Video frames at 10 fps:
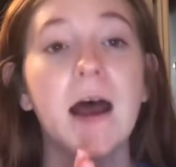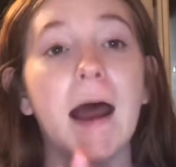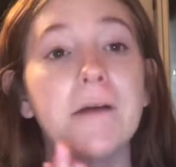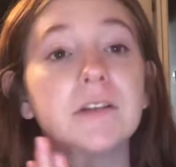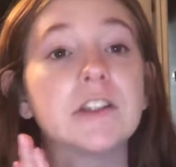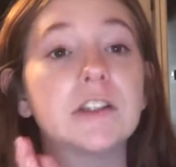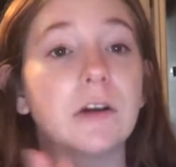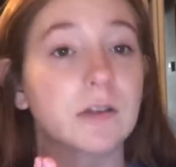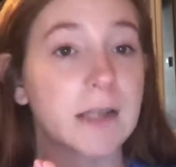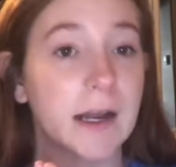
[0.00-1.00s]
I was
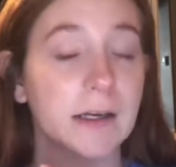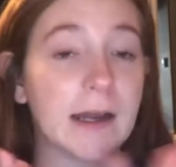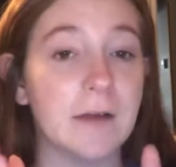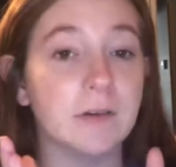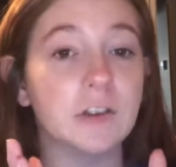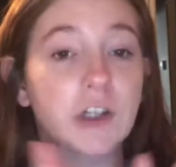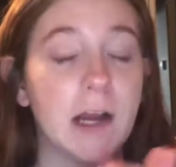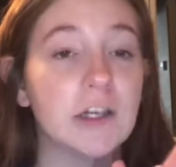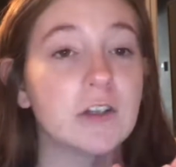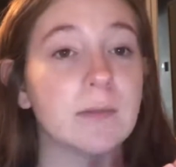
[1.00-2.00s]
so tired. I would try
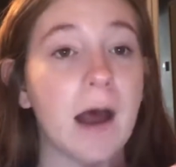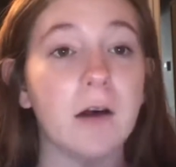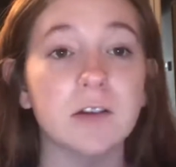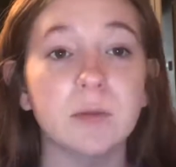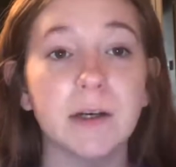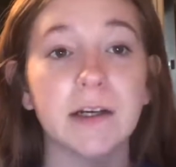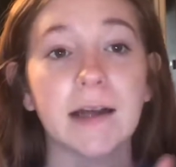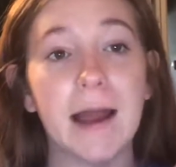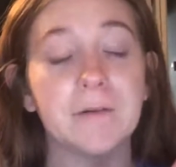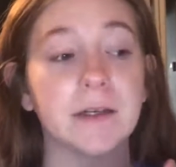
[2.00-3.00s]
and do some housework.
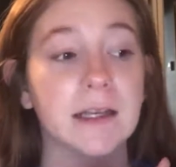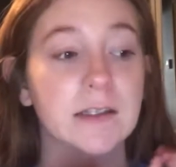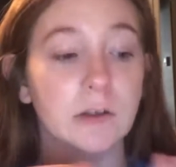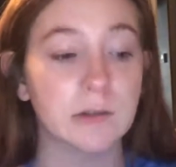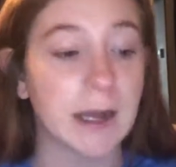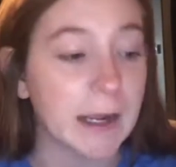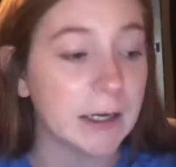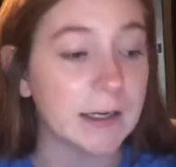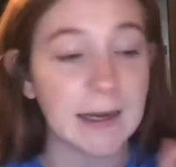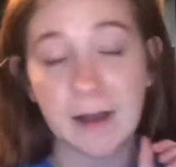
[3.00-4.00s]
I would get so
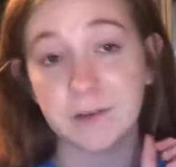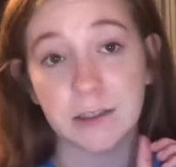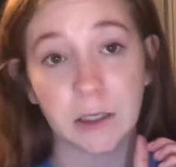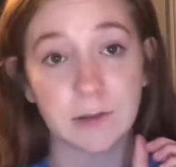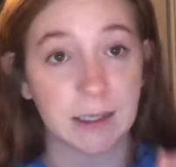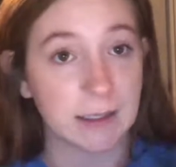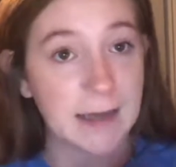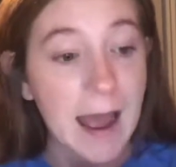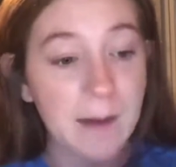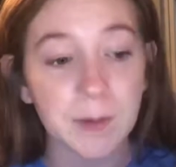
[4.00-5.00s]
tired. I'd have to go take a
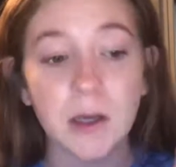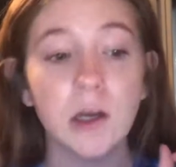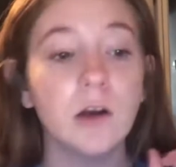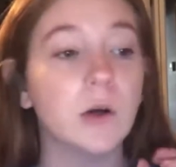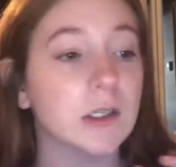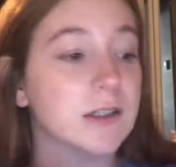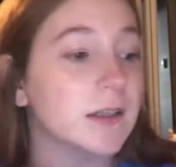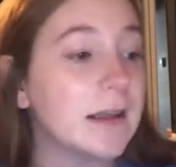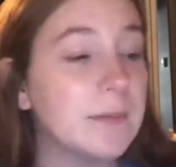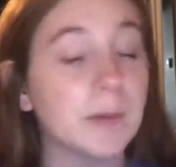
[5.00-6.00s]
nap or
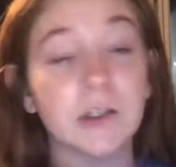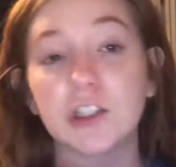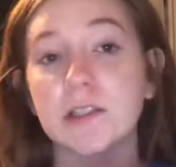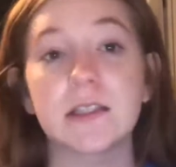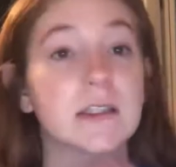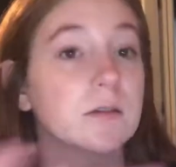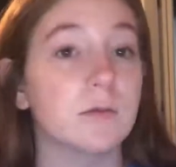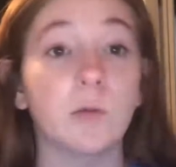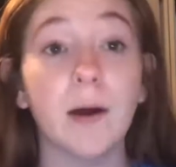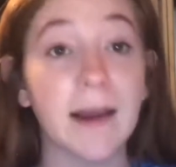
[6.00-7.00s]
sleep or just
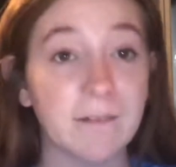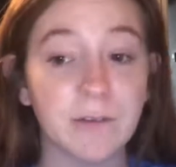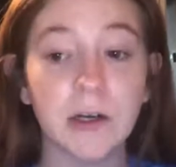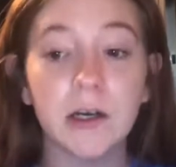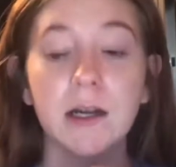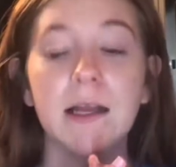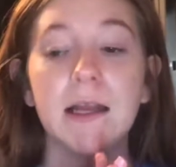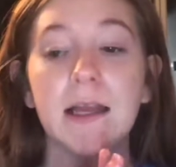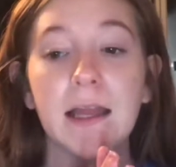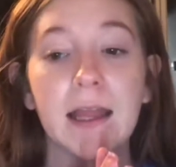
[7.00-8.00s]
whatever.
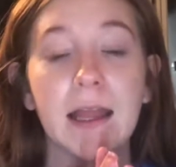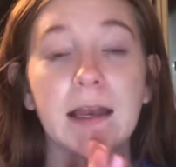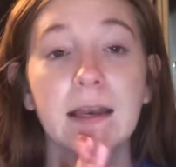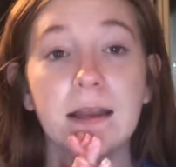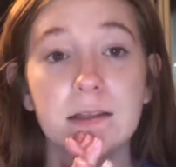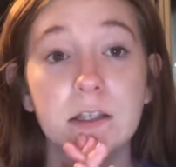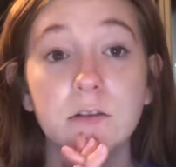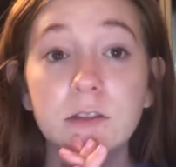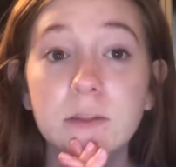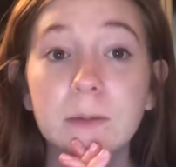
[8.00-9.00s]
And
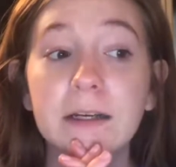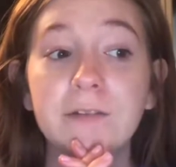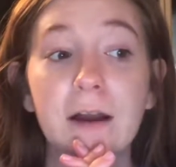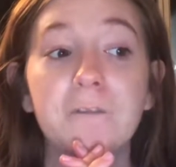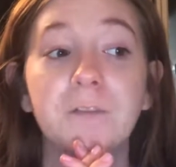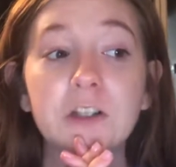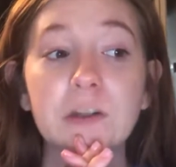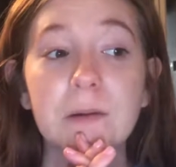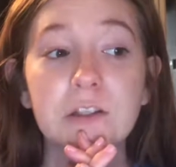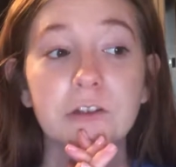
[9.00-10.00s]
so it was pretty rough. First
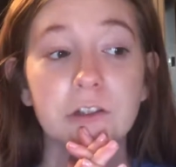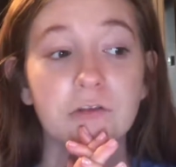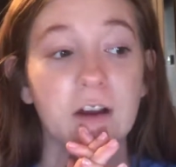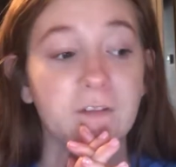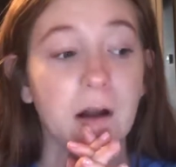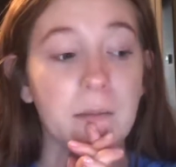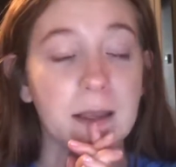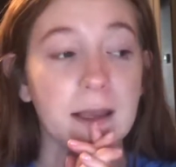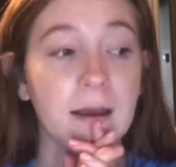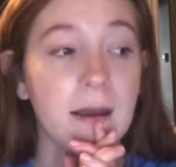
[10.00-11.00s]
trimester is rough on
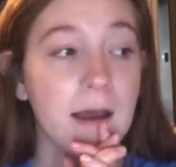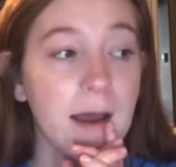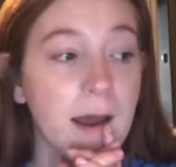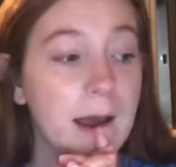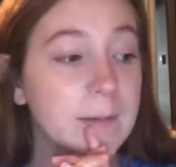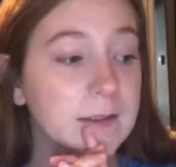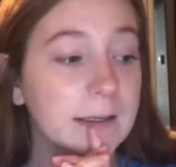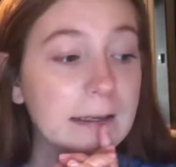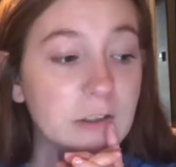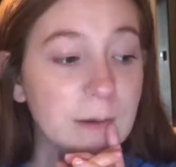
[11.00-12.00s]
me.
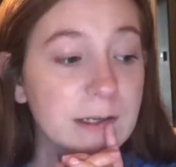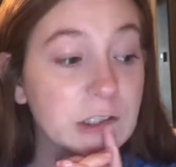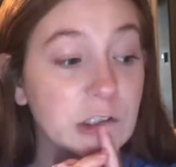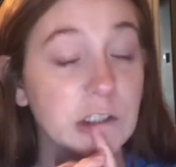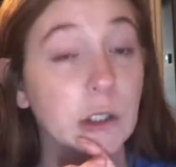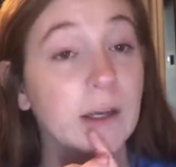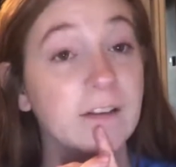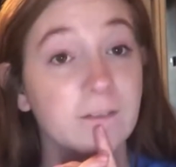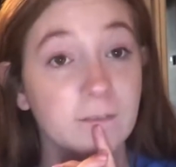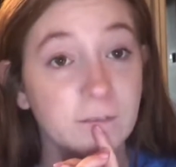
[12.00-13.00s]
Second trimester is
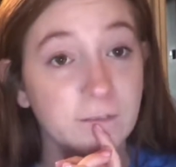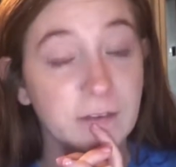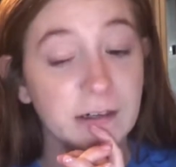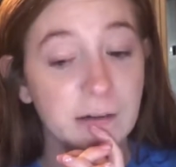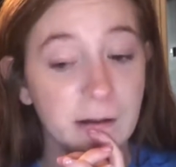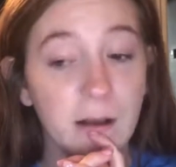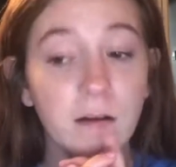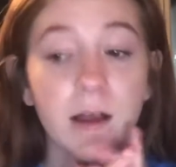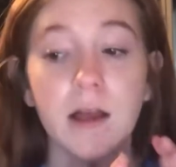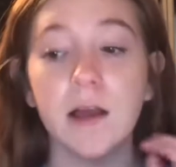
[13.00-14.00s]
going very well.